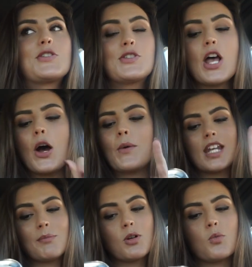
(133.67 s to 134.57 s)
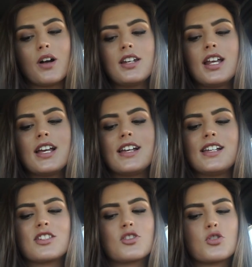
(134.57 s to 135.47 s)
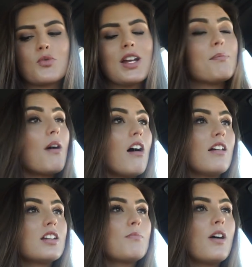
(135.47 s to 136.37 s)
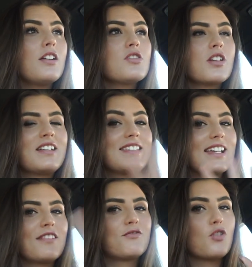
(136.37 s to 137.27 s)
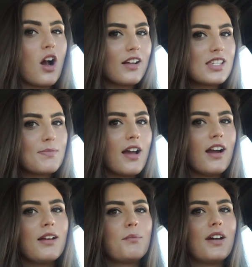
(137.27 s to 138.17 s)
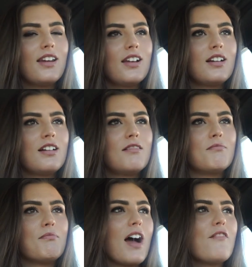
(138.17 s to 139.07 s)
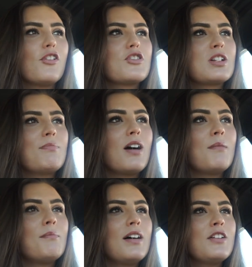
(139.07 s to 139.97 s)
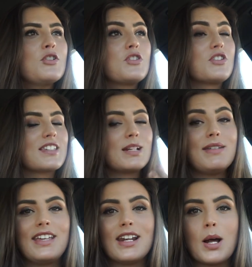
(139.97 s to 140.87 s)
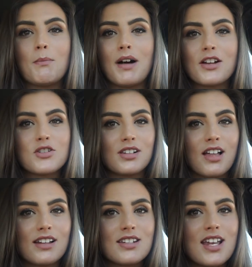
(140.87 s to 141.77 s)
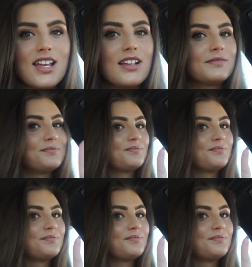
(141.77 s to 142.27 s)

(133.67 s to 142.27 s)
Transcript: So, number one is drink pond punch, cause it's like frog inspired, but my version of pond punch is just gonna be get a matcha latte.